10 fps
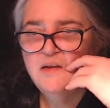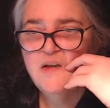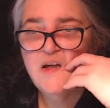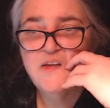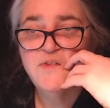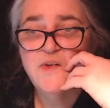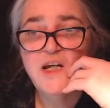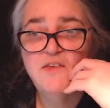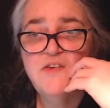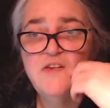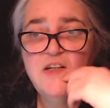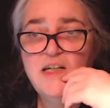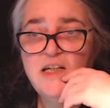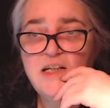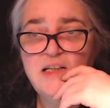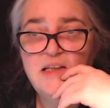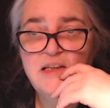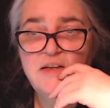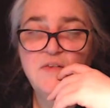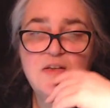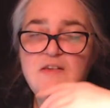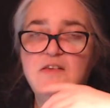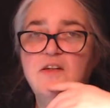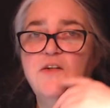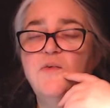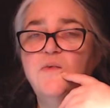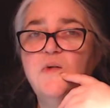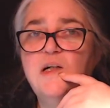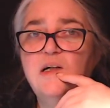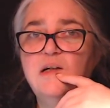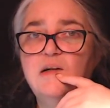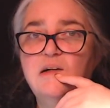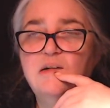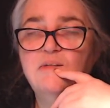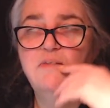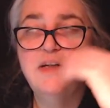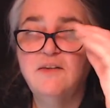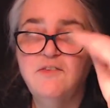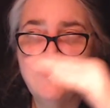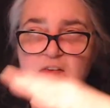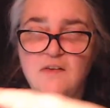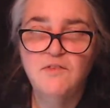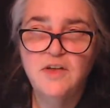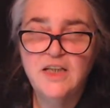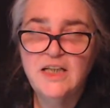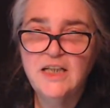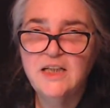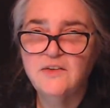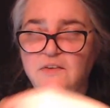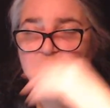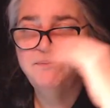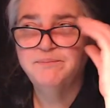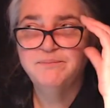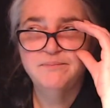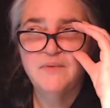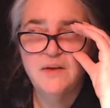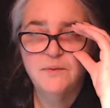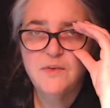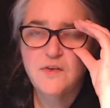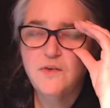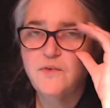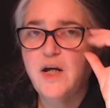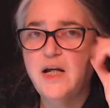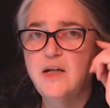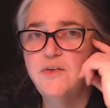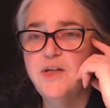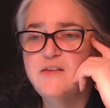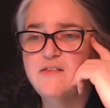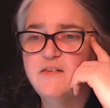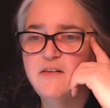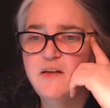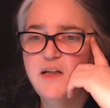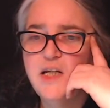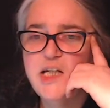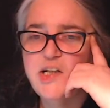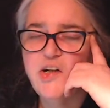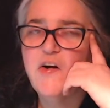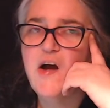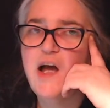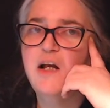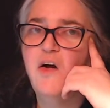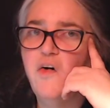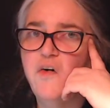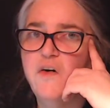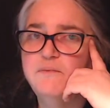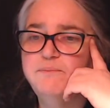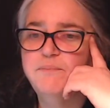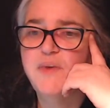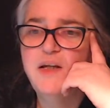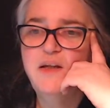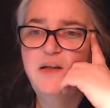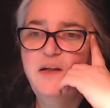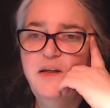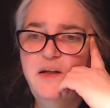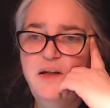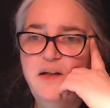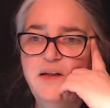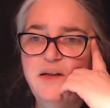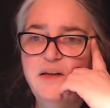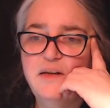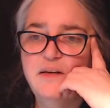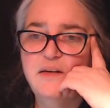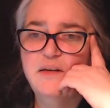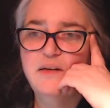Yes, when I was a kid, when I was really little, there was no coyotes here at all. And